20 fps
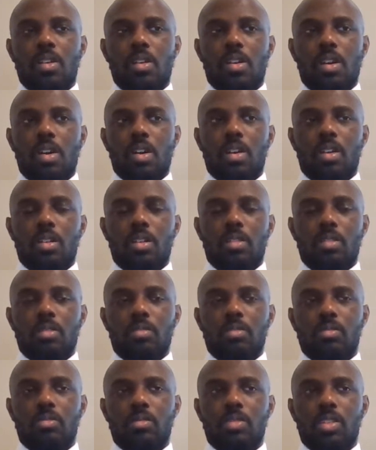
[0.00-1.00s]

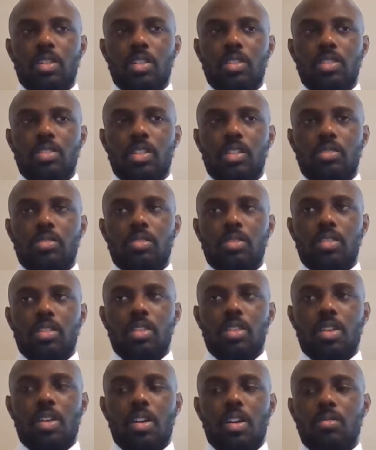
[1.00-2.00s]
are
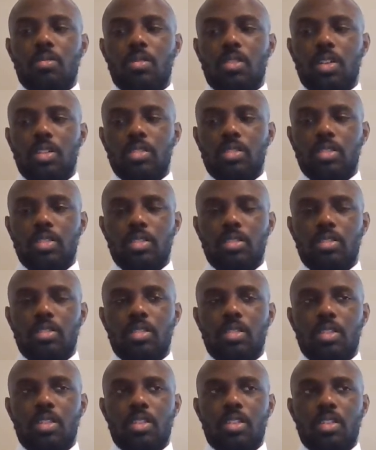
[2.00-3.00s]
essentially unwanted
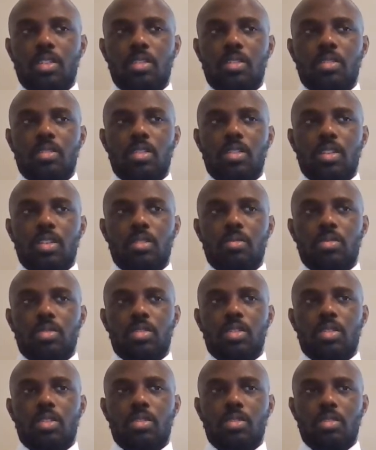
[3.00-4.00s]
with
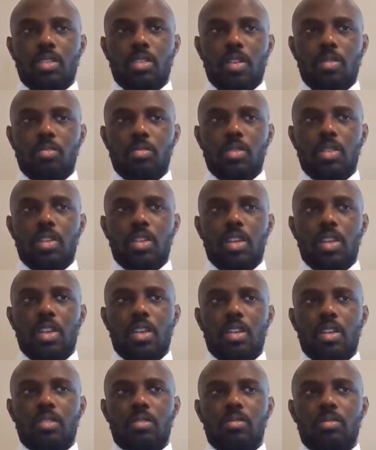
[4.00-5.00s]
their own government
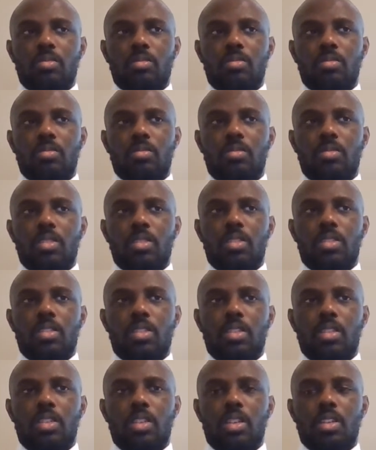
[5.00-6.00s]
and with
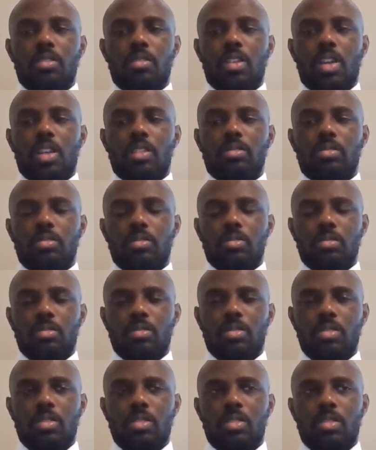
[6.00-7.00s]
the international
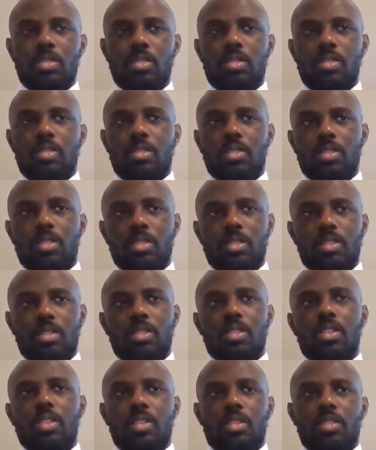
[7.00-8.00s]

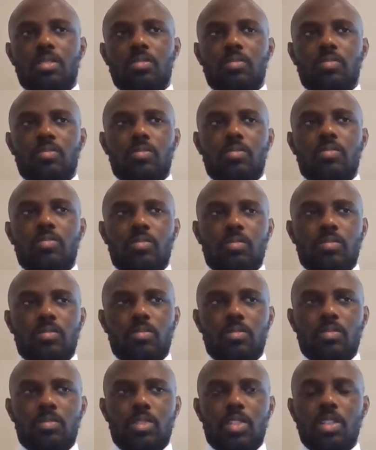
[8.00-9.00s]
uh,
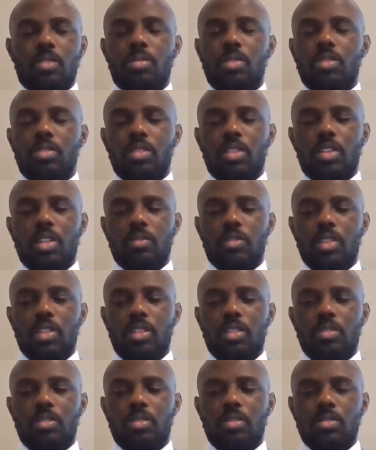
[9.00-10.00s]
community of the
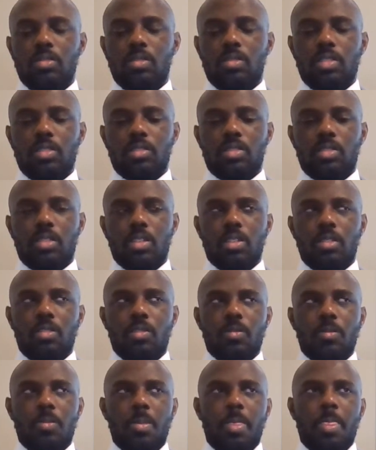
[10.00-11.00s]
EU. And
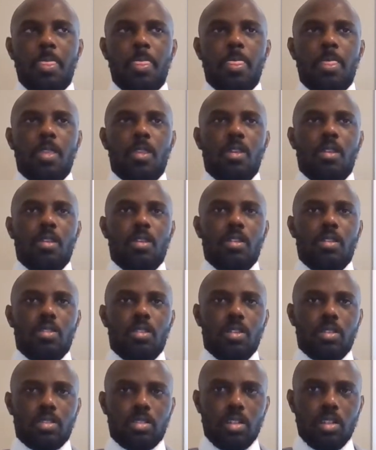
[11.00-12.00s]
so
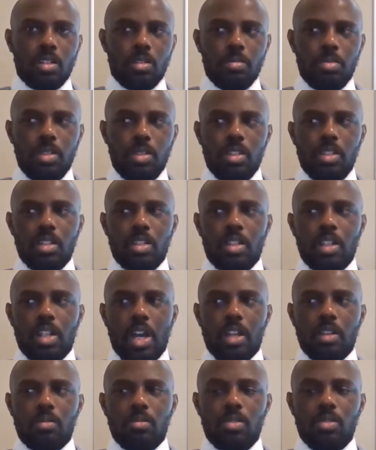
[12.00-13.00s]
there's going to be a
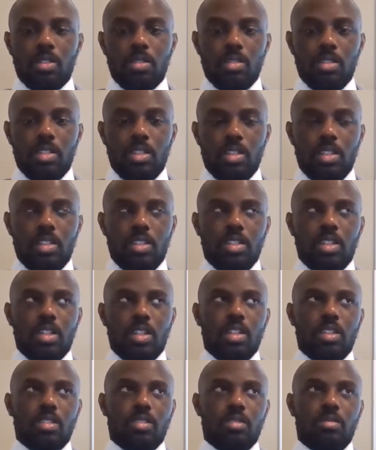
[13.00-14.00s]
lot of wiggling
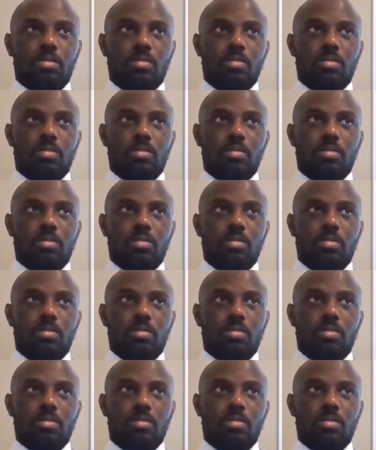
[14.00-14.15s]
and